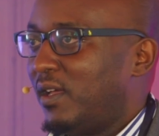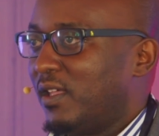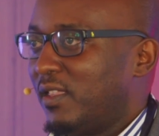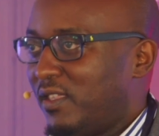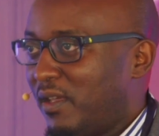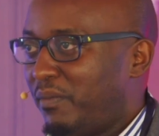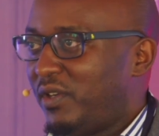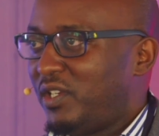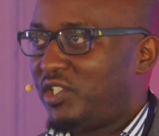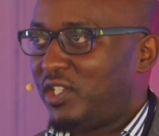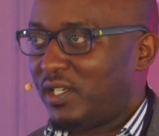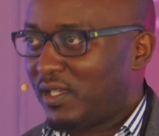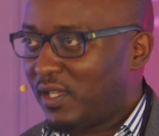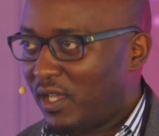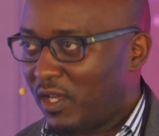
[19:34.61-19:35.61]
They are
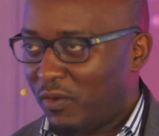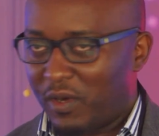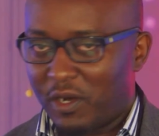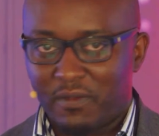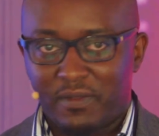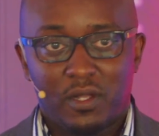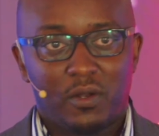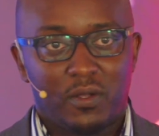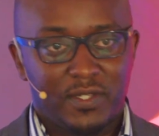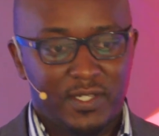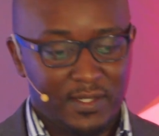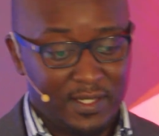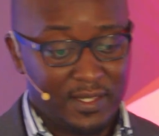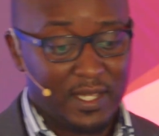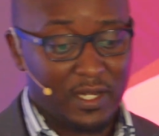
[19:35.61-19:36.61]
breaching one of the
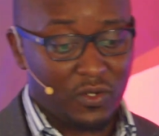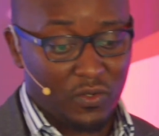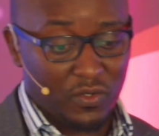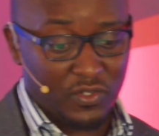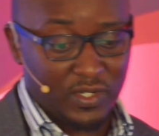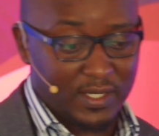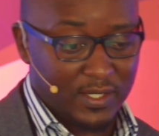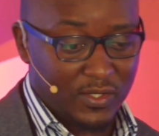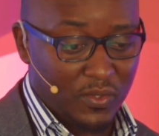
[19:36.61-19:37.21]
clauses in that contract.